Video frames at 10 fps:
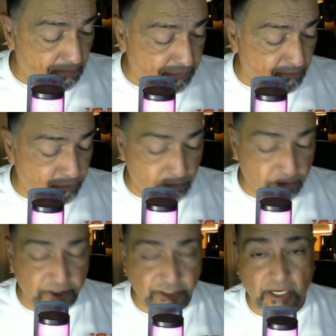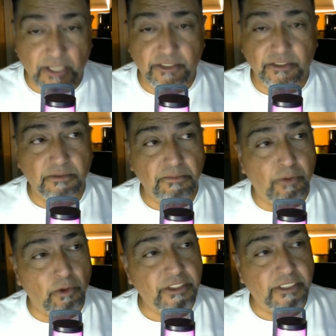former Judge
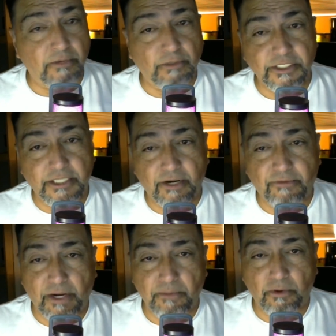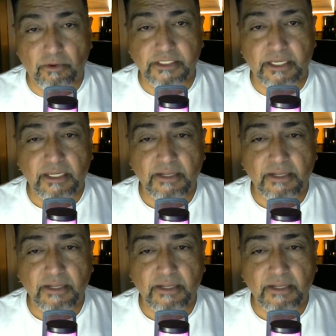Ponce was there, Frank Ponce, and